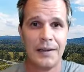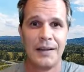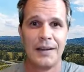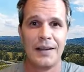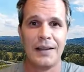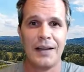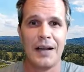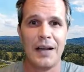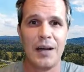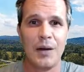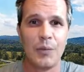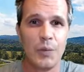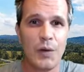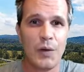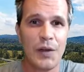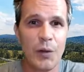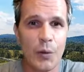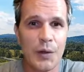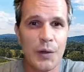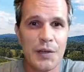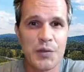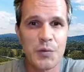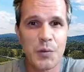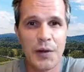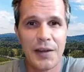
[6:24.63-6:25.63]
We
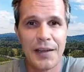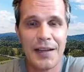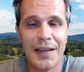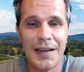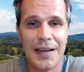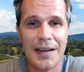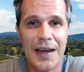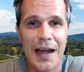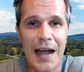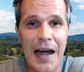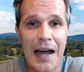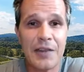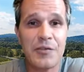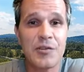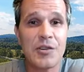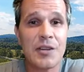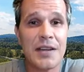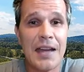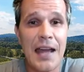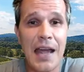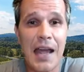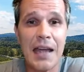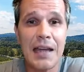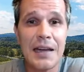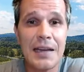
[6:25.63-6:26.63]
always want to get
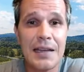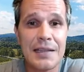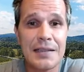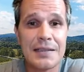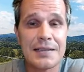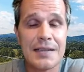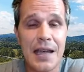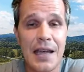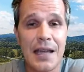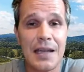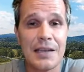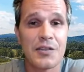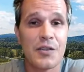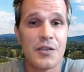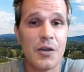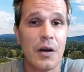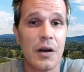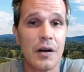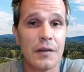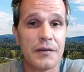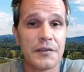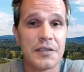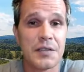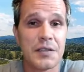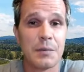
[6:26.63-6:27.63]
180 days
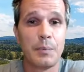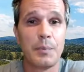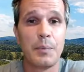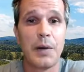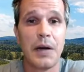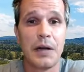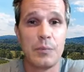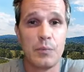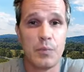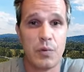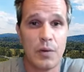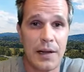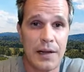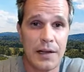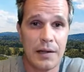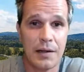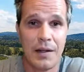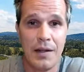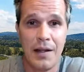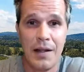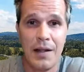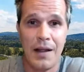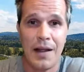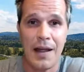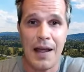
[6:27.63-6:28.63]
after bud break.
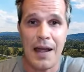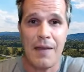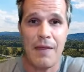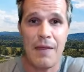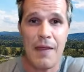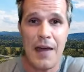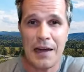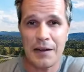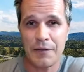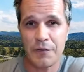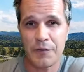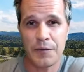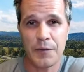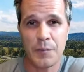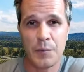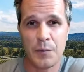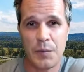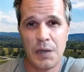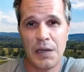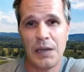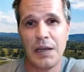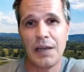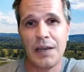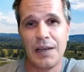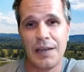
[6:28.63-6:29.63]
And that for
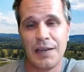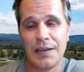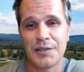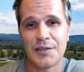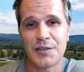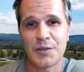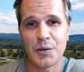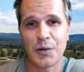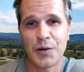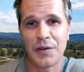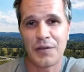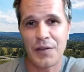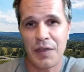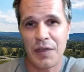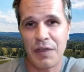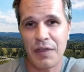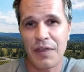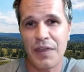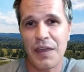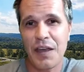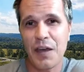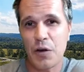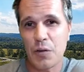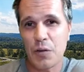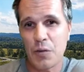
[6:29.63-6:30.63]
me is sort of a
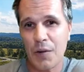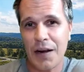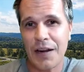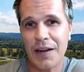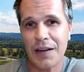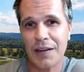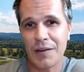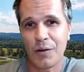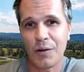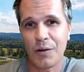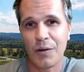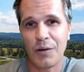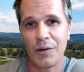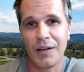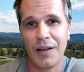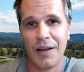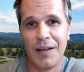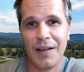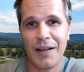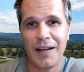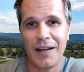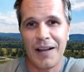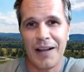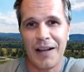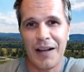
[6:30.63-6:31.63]
theoretical
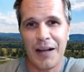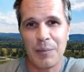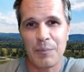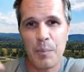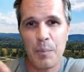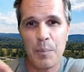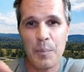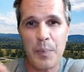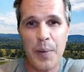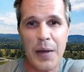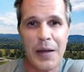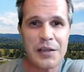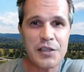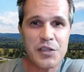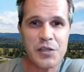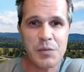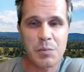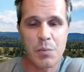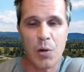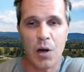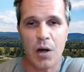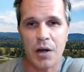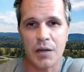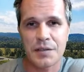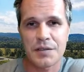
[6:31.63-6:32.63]

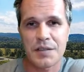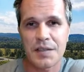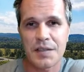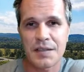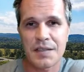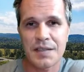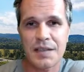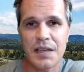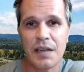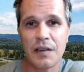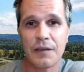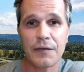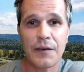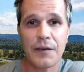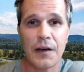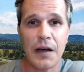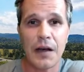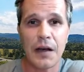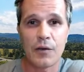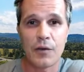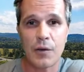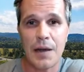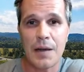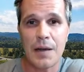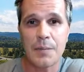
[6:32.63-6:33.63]
benchmark to see if our
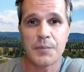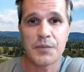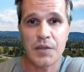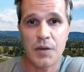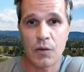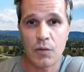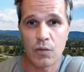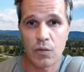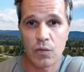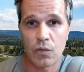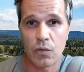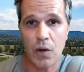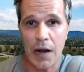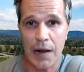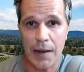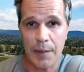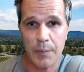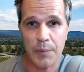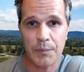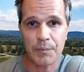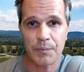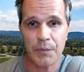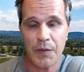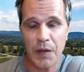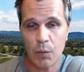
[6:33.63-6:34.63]
grapes are
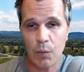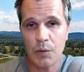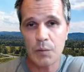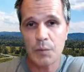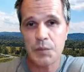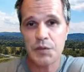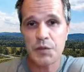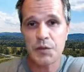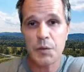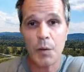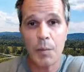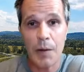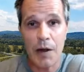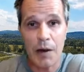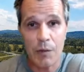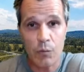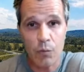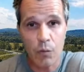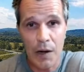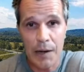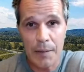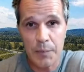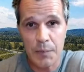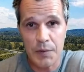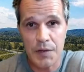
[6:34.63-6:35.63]
ripe. Now when we talk about
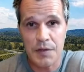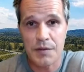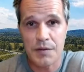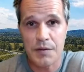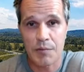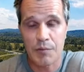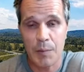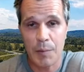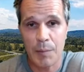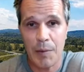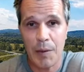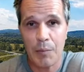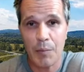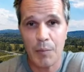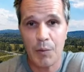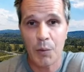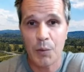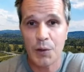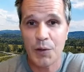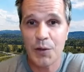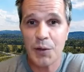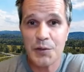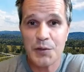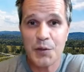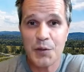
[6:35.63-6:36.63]
ripeness, remember
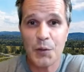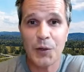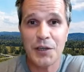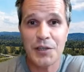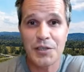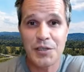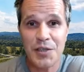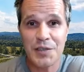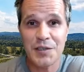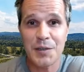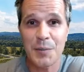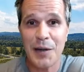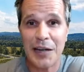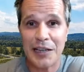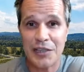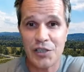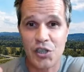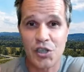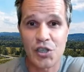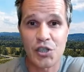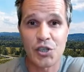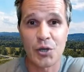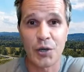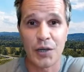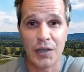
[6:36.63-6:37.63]
we're not talking just about
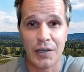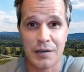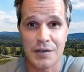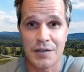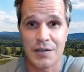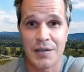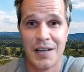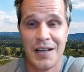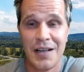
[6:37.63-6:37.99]
sugars.